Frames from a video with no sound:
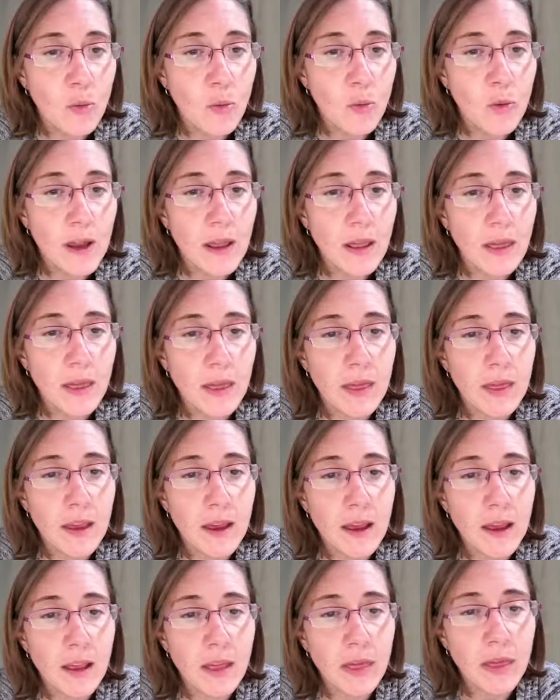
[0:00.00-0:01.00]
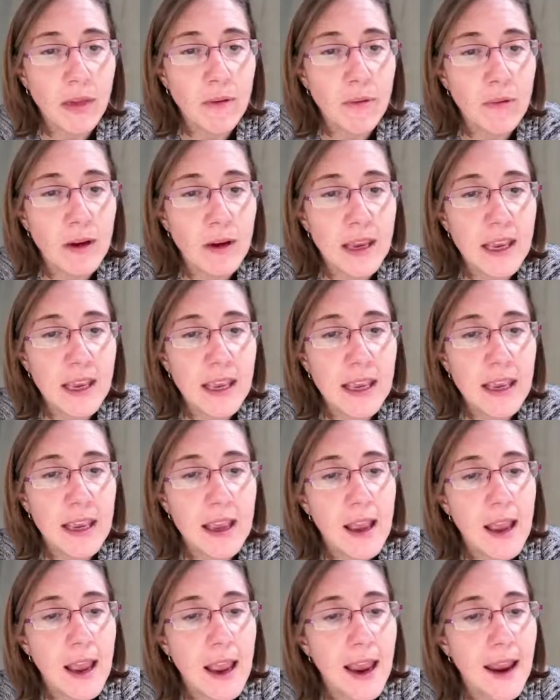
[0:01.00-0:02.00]
with the
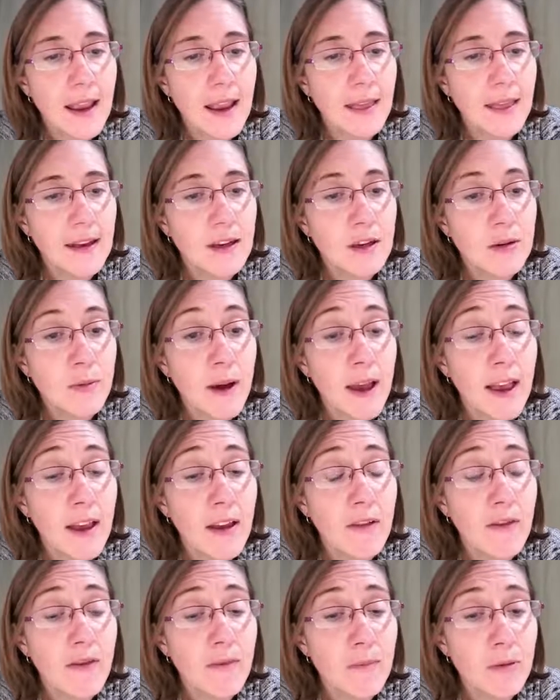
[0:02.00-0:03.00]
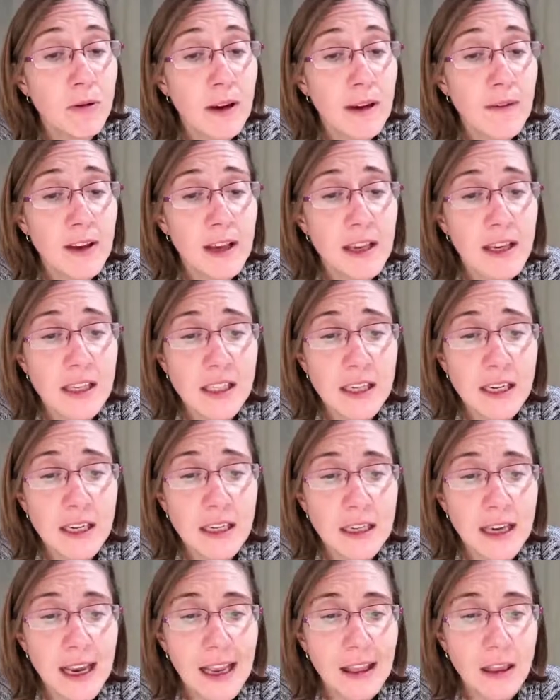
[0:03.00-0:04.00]
3 and the 12
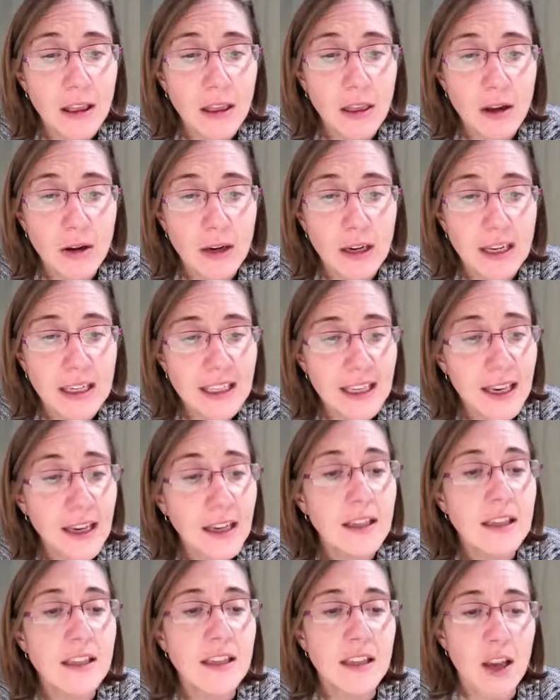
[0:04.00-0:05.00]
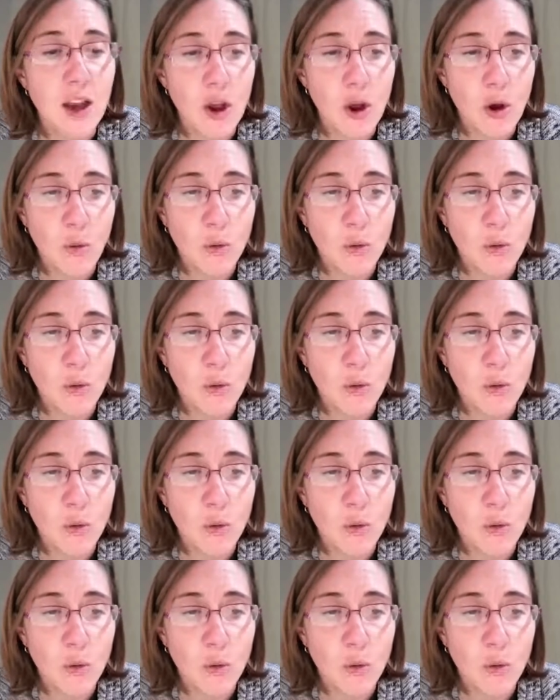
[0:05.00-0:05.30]
previously to get the 36.